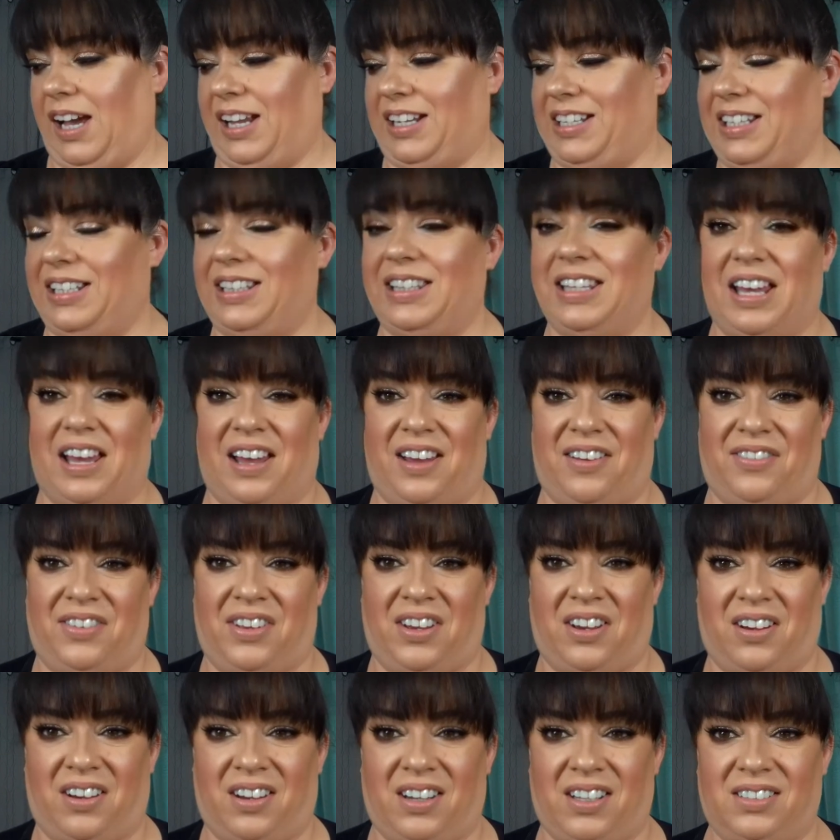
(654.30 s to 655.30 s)
did the
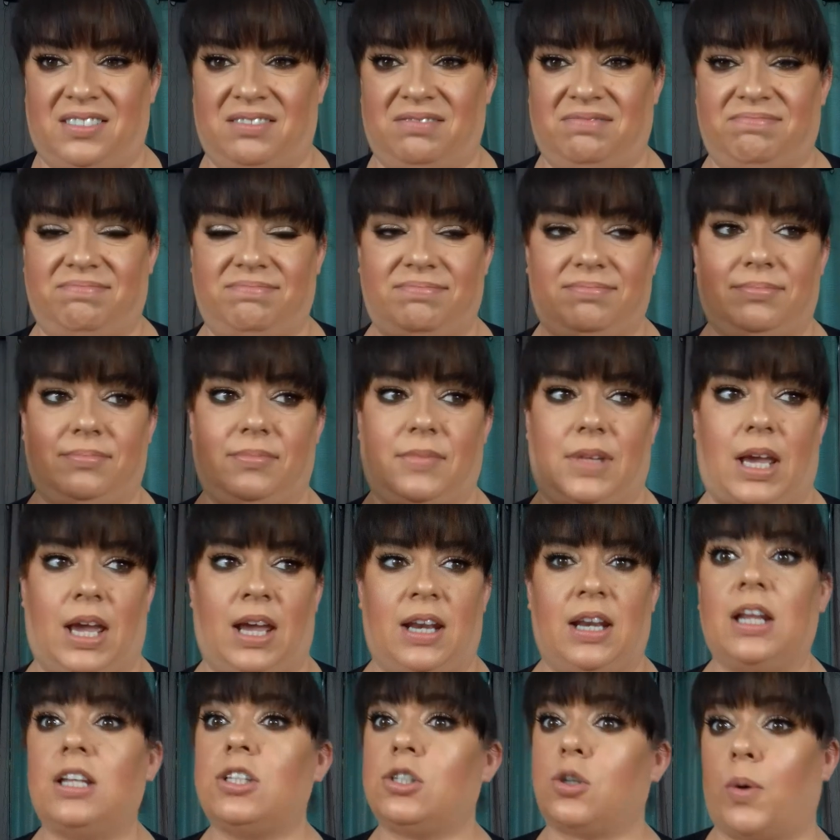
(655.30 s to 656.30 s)
Evian,
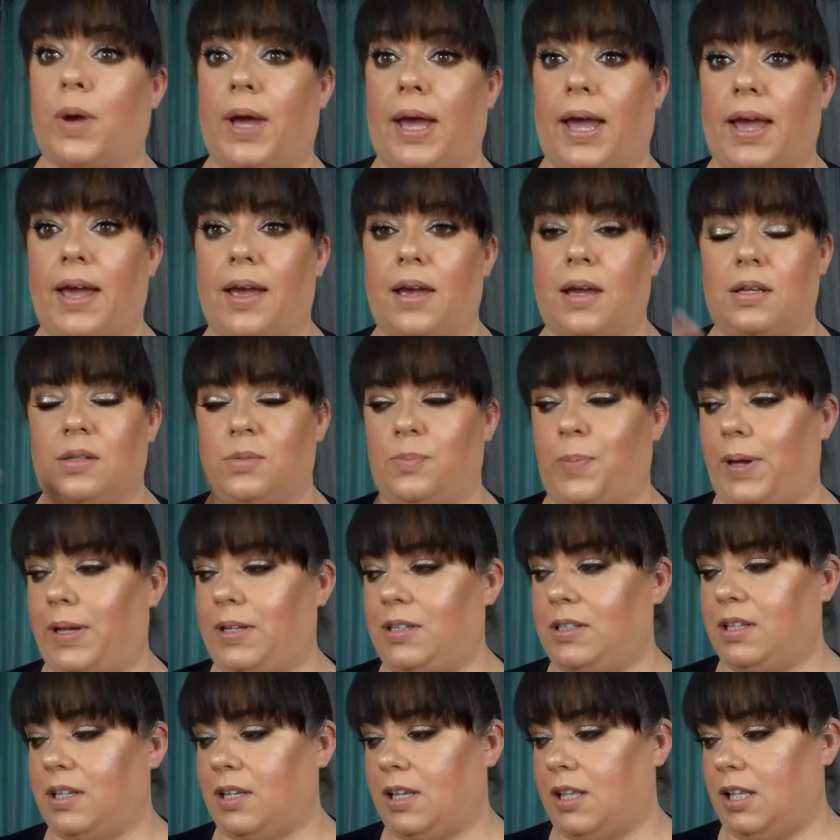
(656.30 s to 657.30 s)
and it's okay, because
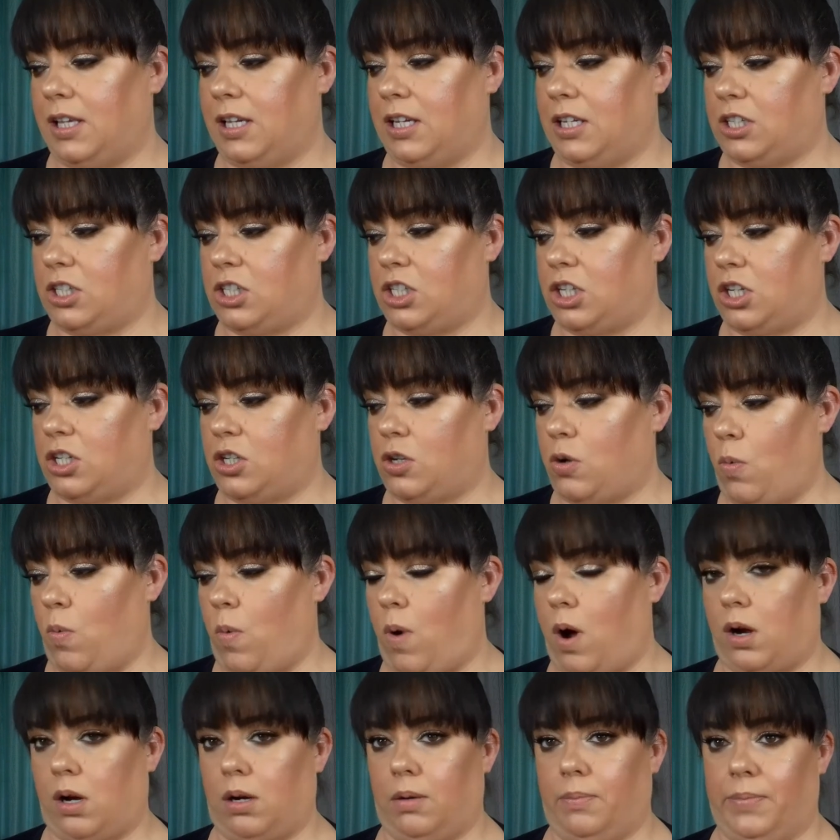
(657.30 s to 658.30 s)
basically it's just a
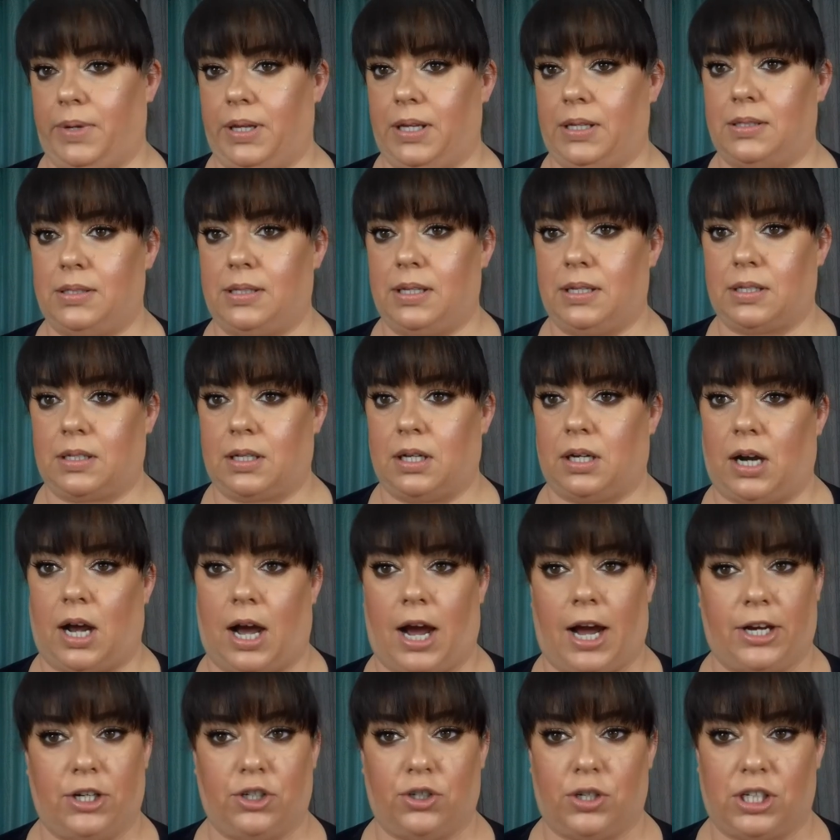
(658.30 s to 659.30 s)
water mist that's going to
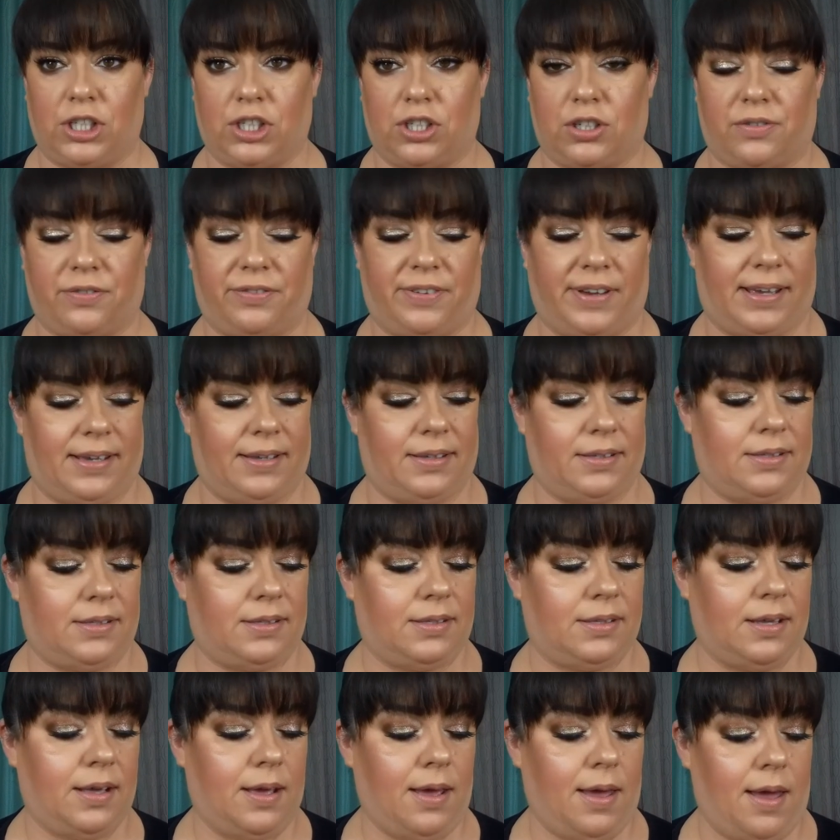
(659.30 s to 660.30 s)
hydrate your
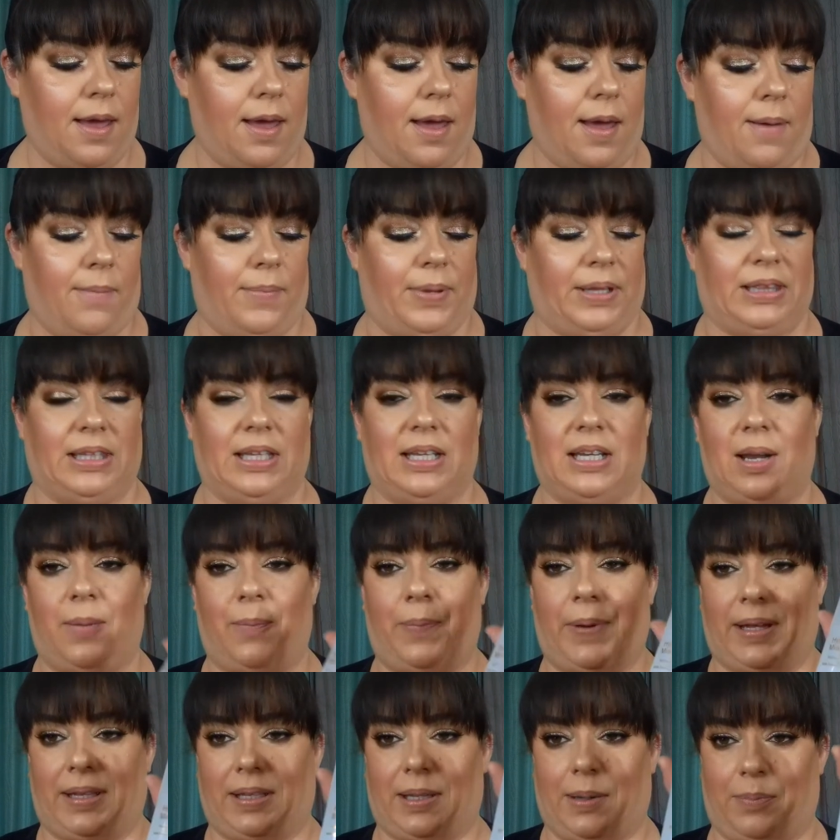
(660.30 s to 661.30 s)
face. But then I
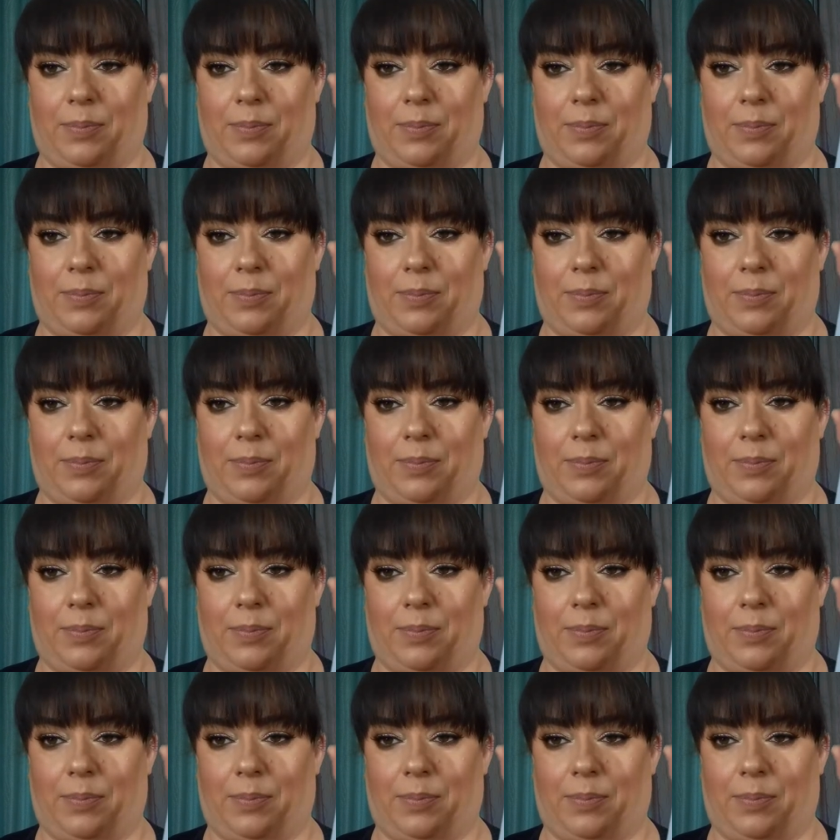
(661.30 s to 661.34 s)
picked